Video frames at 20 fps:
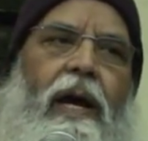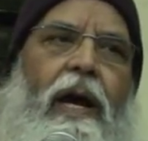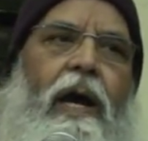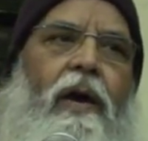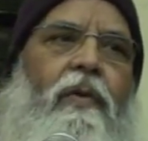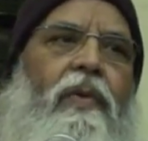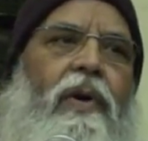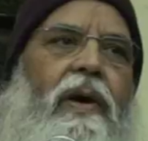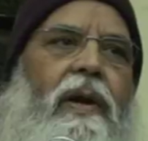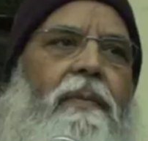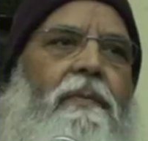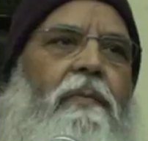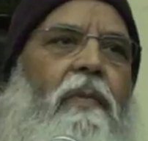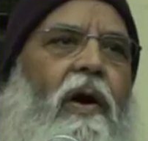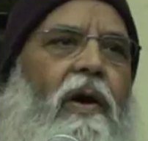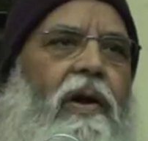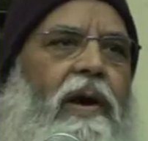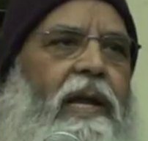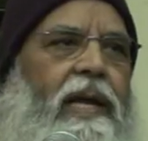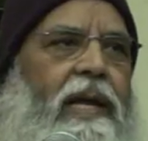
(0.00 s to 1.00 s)
Our
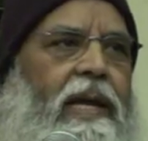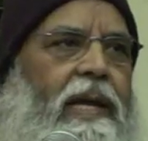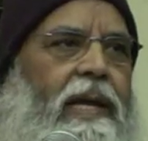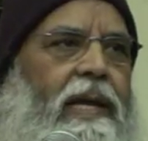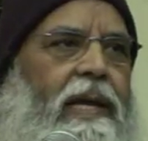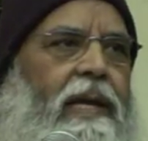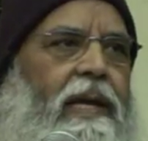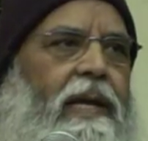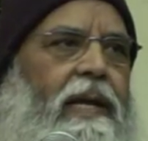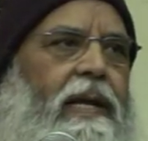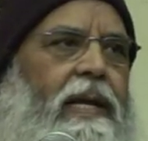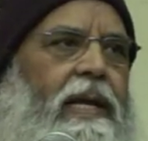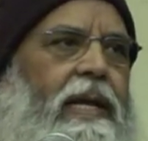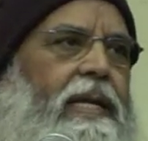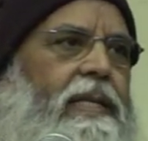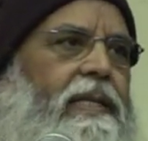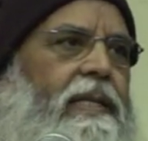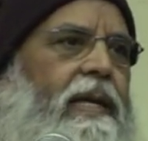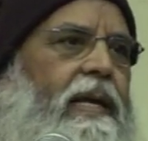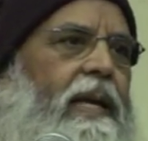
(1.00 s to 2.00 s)
body
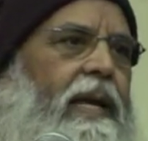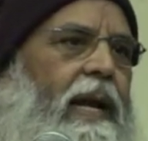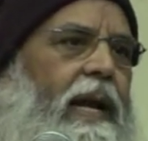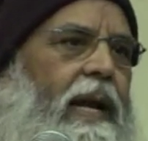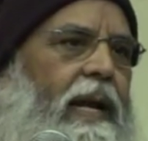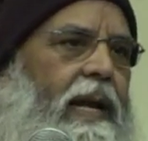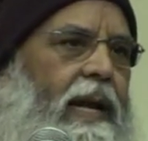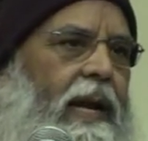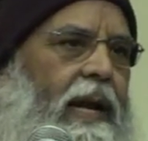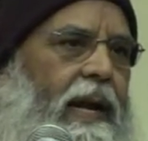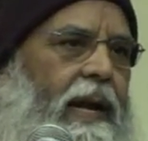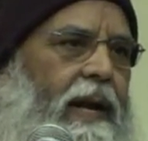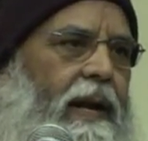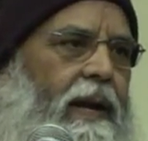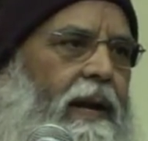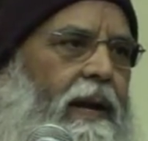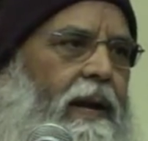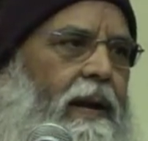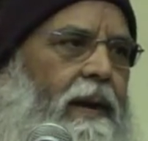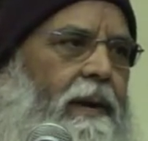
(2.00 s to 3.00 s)
is
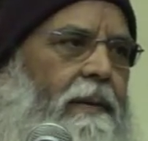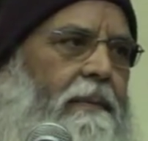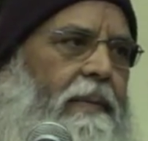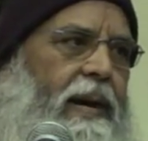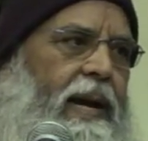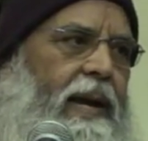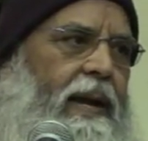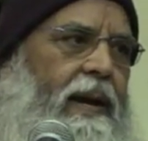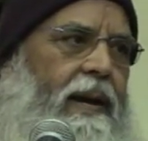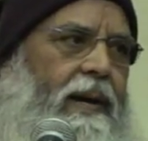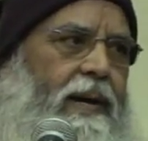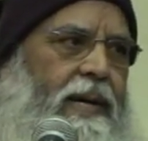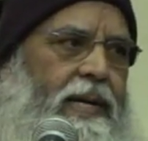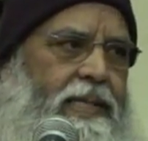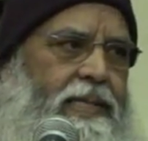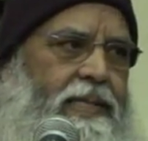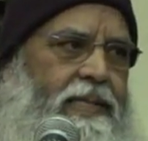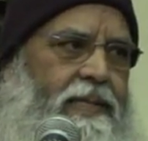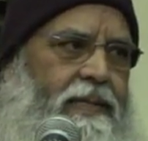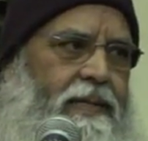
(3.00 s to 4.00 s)
created by
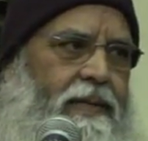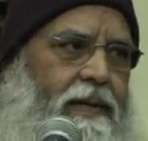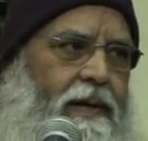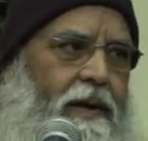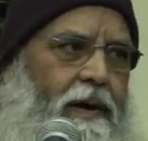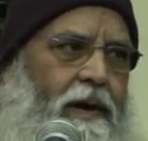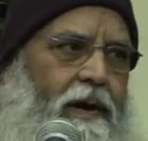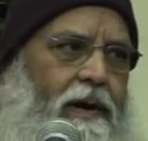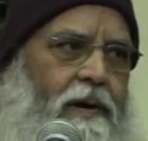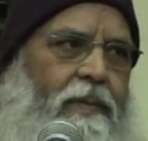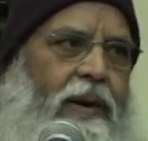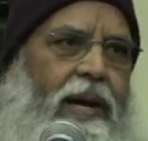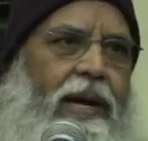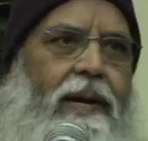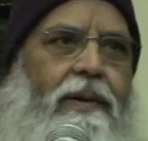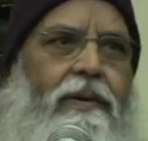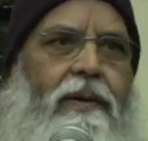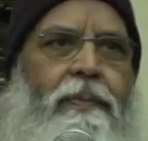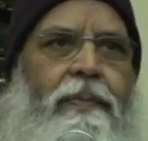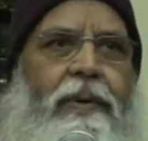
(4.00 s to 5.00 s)
us or
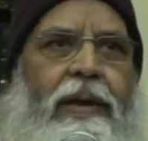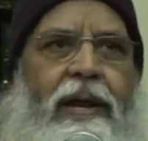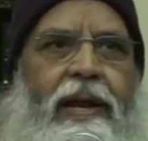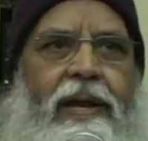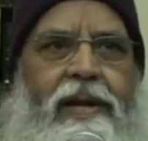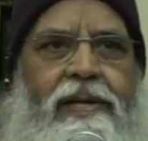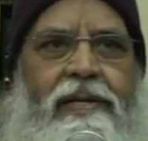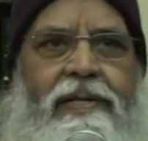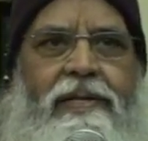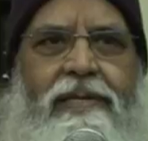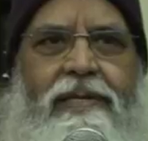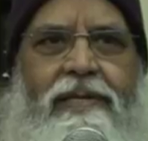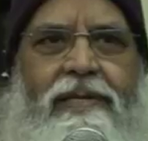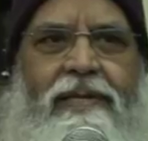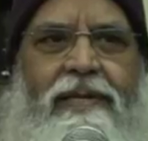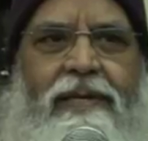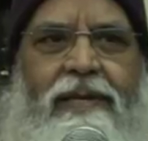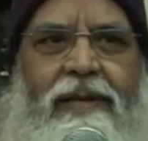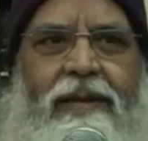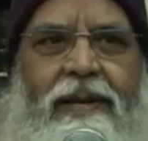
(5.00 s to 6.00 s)
by our parents.